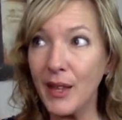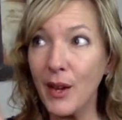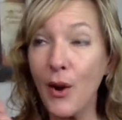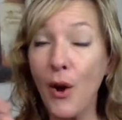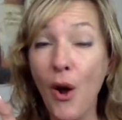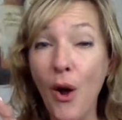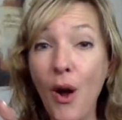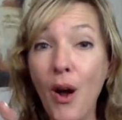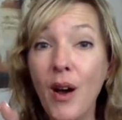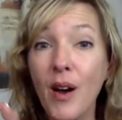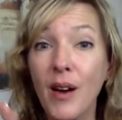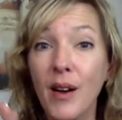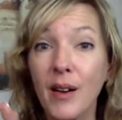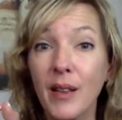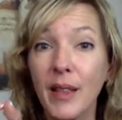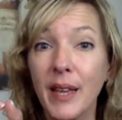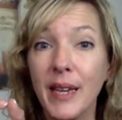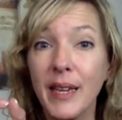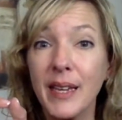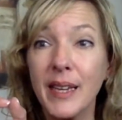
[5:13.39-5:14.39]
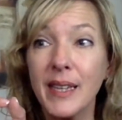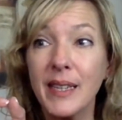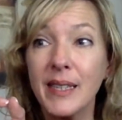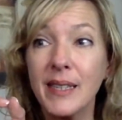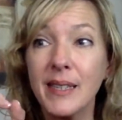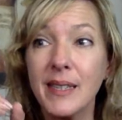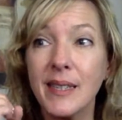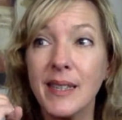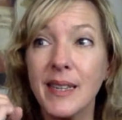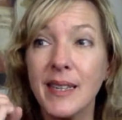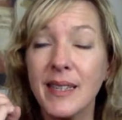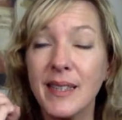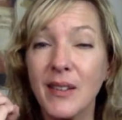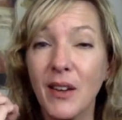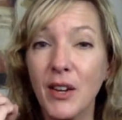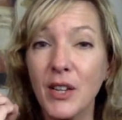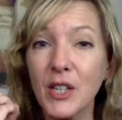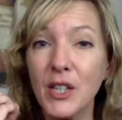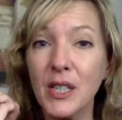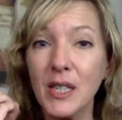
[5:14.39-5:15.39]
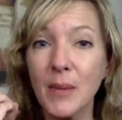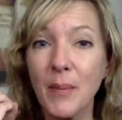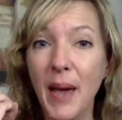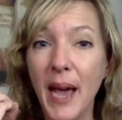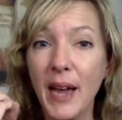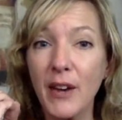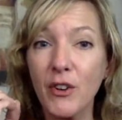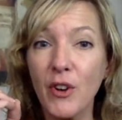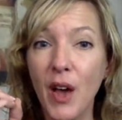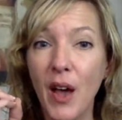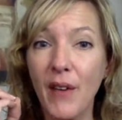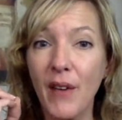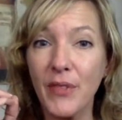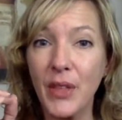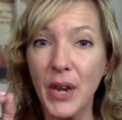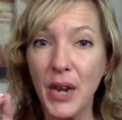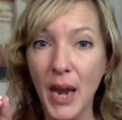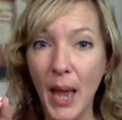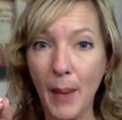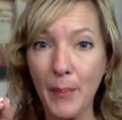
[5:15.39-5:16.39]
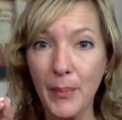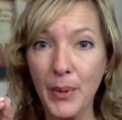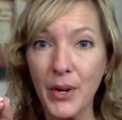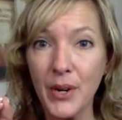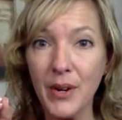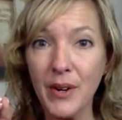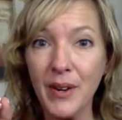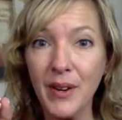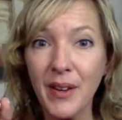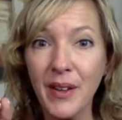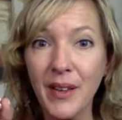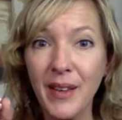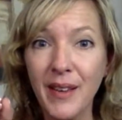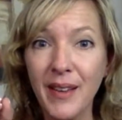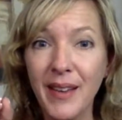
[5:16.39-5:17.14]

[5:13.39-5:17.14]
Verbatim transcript: And there are, like, it's, it's not just a matter of the number,